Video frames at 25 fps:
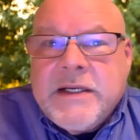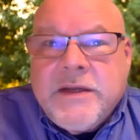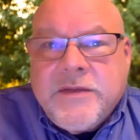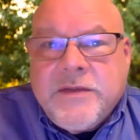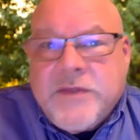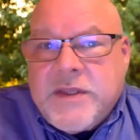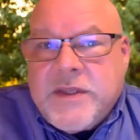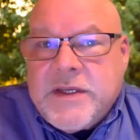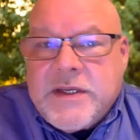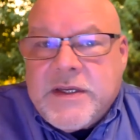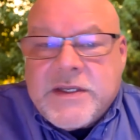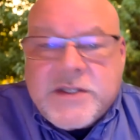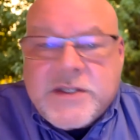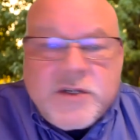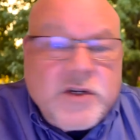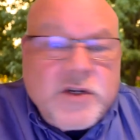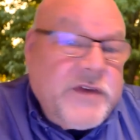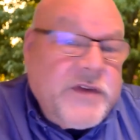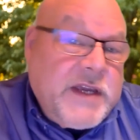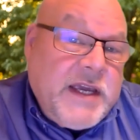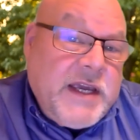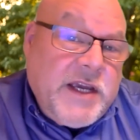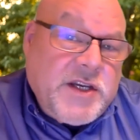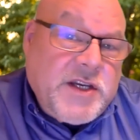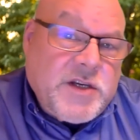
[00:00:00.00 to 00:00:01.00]
the
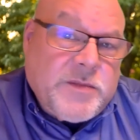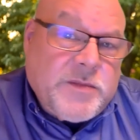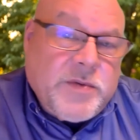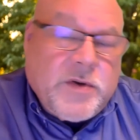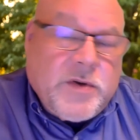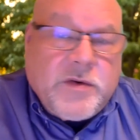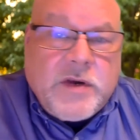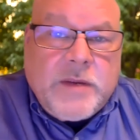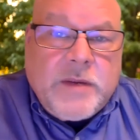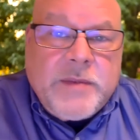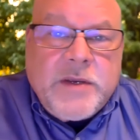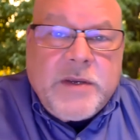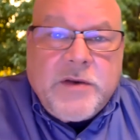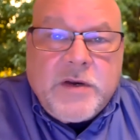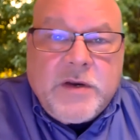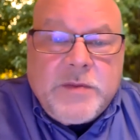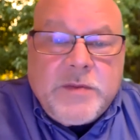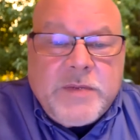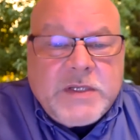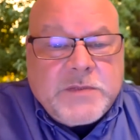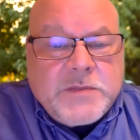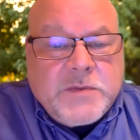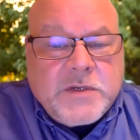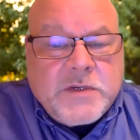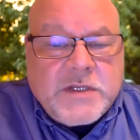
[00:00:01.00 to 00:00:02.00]
certification program here at
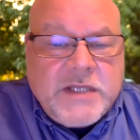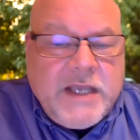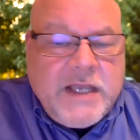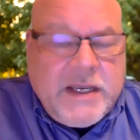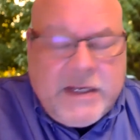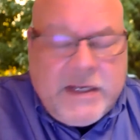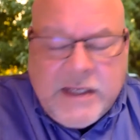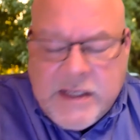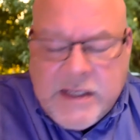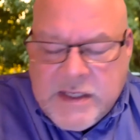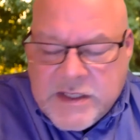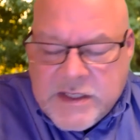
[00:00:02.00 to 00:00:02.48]
Pittsburg State.